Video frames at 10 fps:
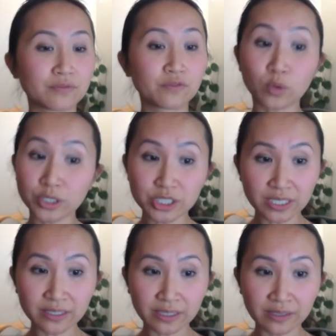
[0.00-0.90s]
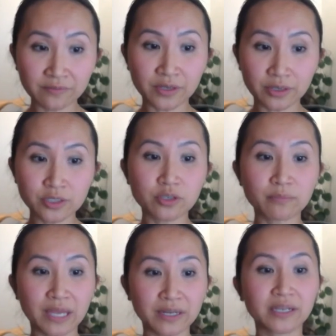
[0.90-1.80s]
unfortunately, very
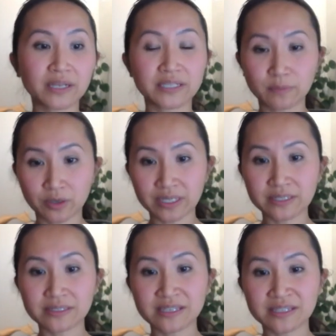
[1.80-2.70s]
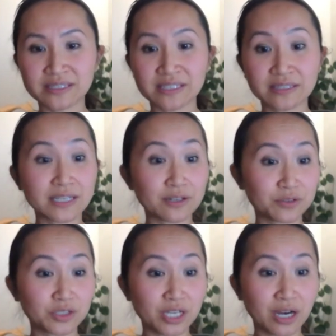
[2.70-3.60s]
traumatic experiences in the
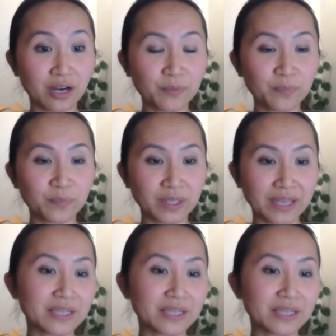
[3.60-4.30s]
dental chair.